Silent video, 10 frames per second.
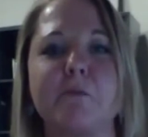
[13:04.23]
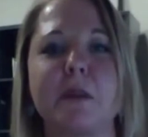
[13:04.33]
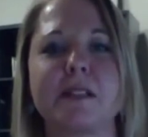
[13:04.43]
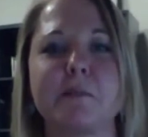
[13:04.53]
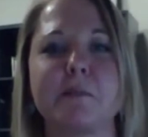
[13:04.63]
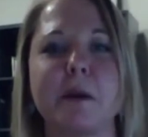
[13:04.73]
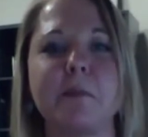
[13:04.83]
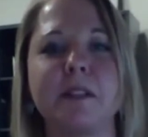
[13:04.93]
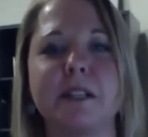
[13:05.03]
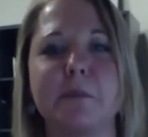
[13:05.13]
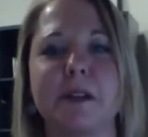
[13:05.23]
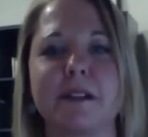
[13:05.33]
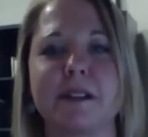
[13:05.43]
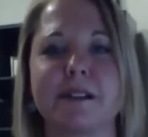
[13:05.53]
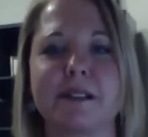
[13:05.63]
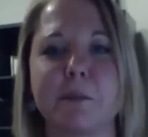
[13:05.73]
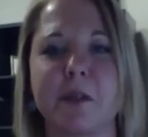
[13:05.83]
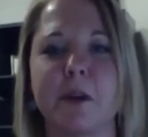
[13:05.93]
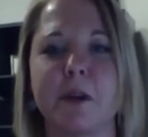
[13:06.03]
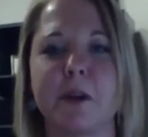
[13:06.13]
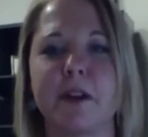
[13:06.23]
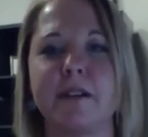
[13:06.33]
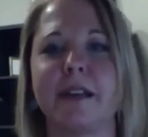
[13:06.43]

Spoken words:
to mix them up a little bit because some of the welding